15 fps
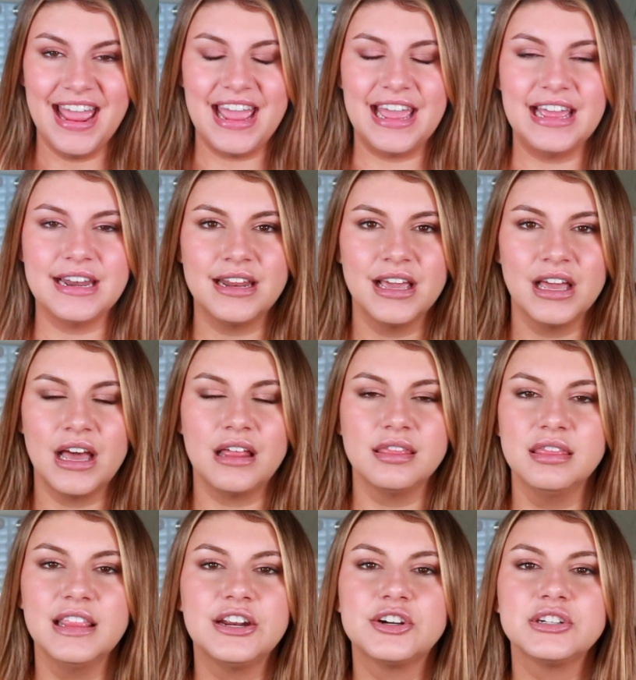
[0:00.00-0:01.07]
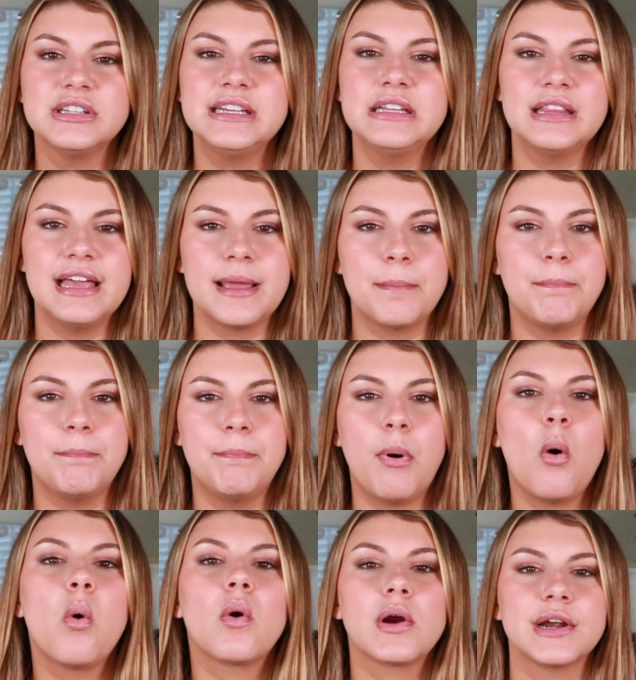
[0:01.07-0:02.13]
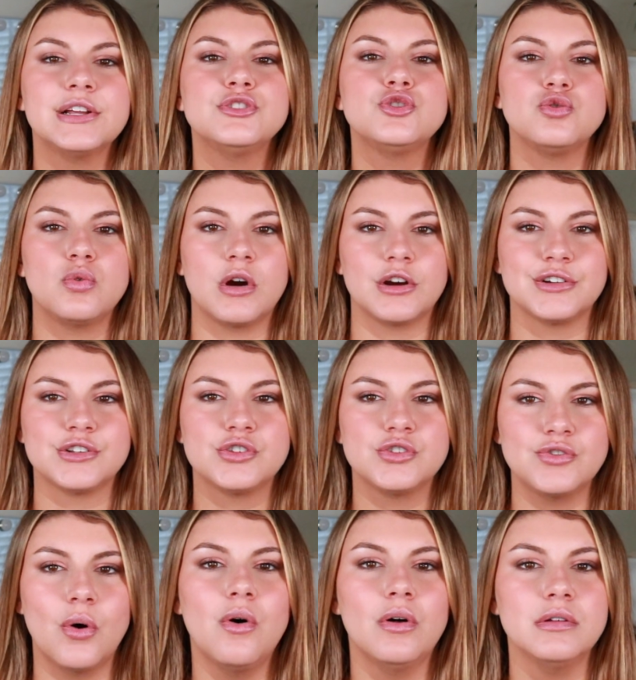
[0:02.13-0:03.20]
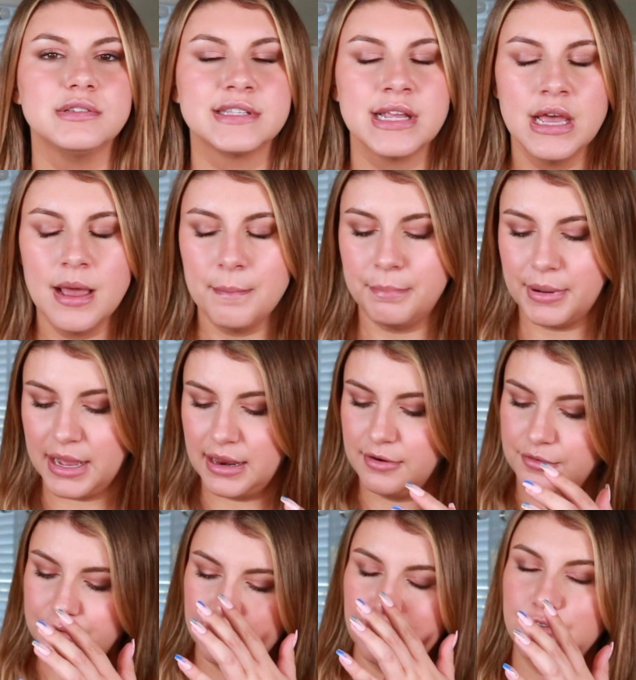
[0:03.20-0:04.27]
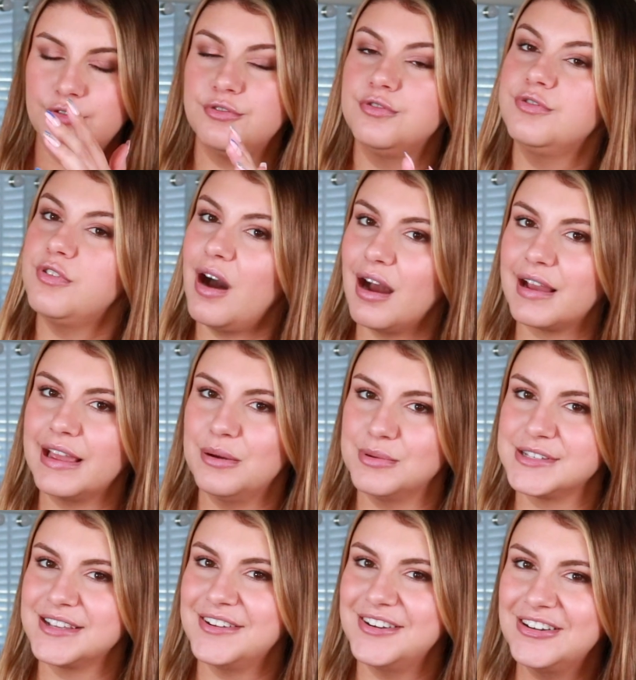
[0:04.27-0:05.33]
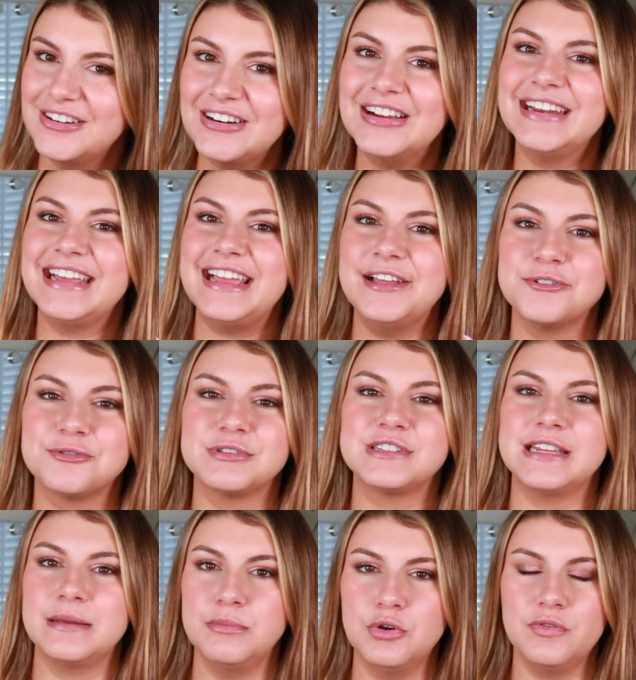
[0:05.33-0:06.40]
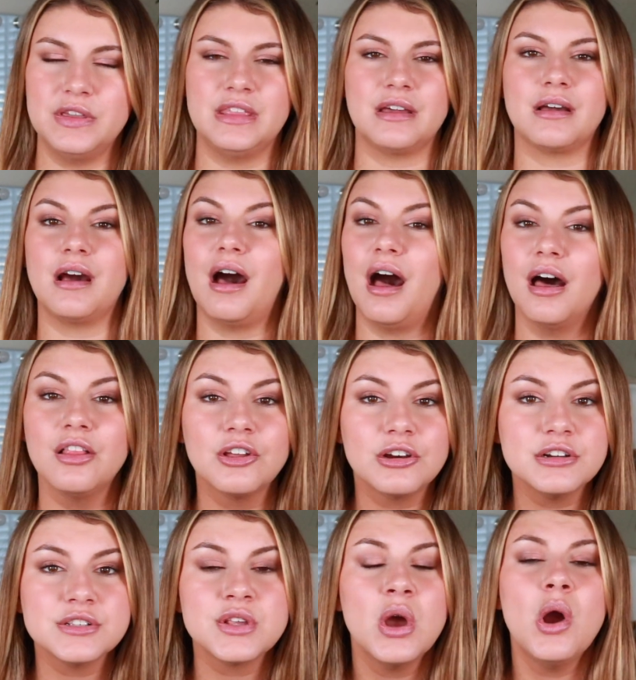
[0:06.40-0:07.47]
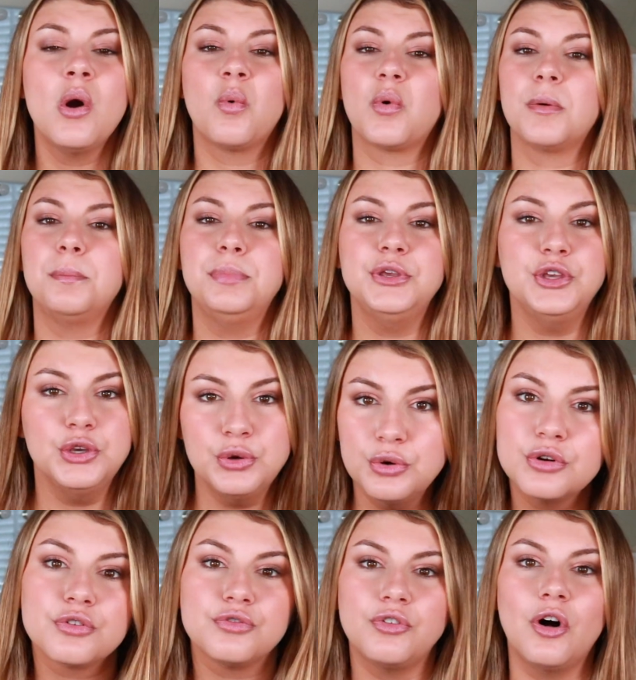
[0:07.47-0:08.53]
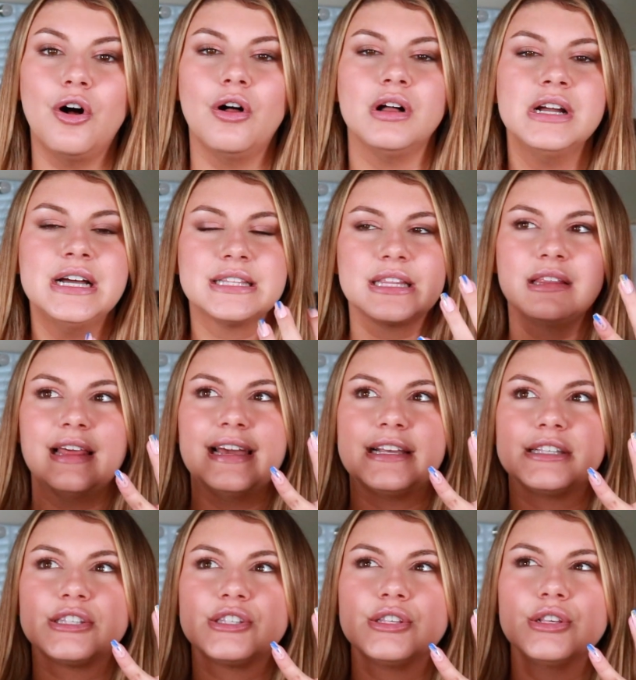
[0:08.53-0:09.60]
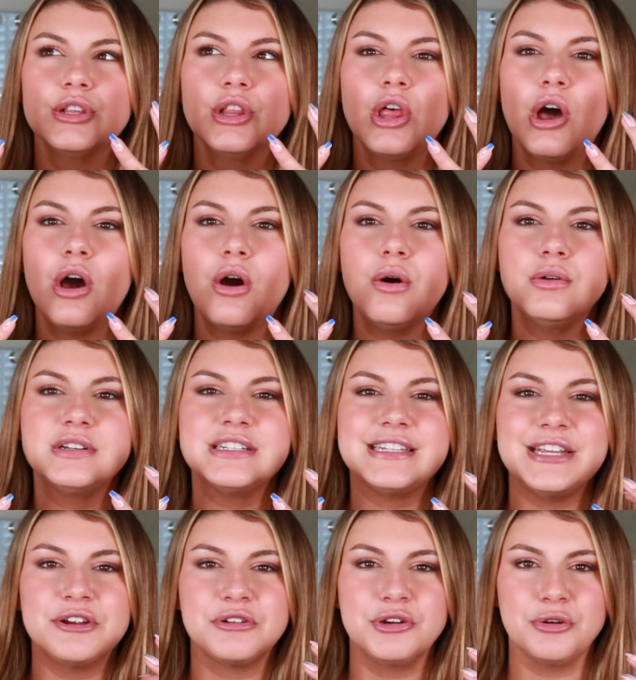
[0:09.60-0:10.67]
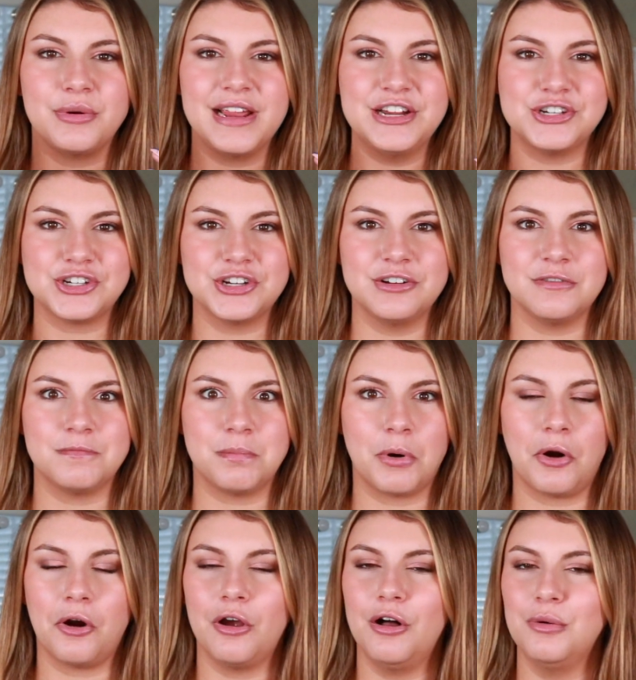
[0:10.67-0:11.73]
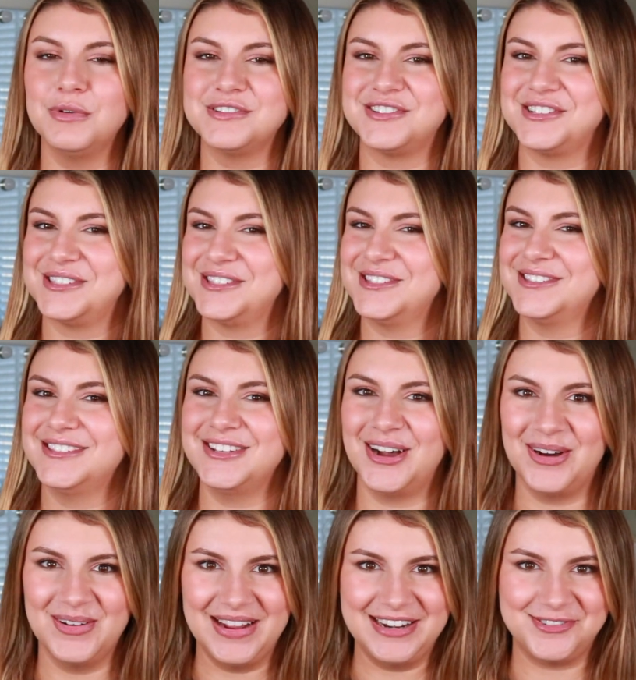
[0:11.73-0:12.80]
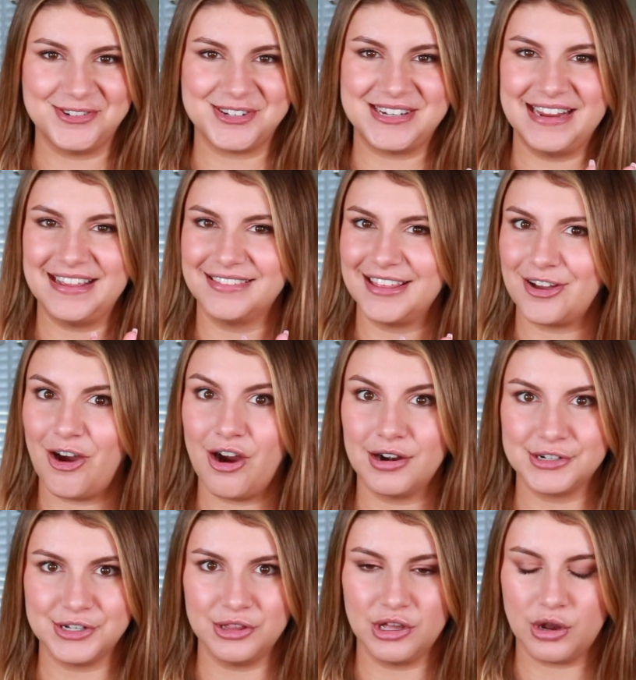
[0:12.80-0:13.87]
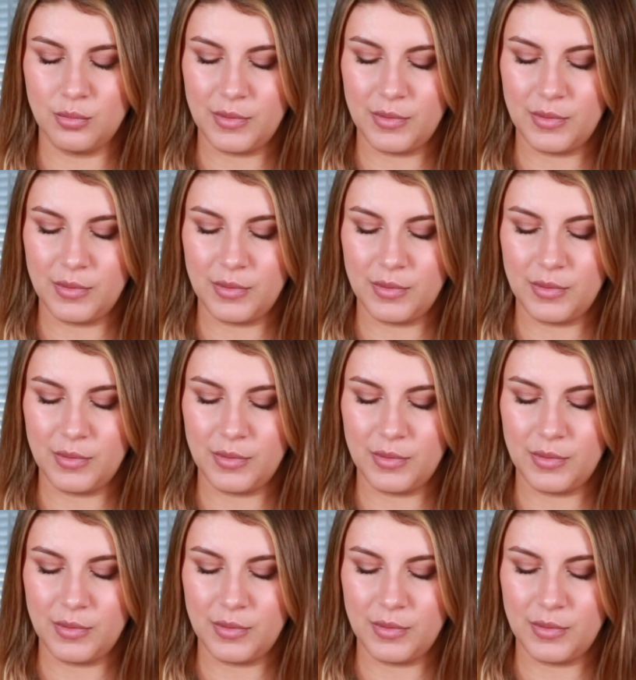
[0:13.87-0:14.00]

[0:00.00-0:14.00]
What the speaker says: It literally like poured into our souls, but fuck, it was a good, interesting movie. The colors were beautiful. The like slow deterioration of Pearl was just so interesting and like hard to look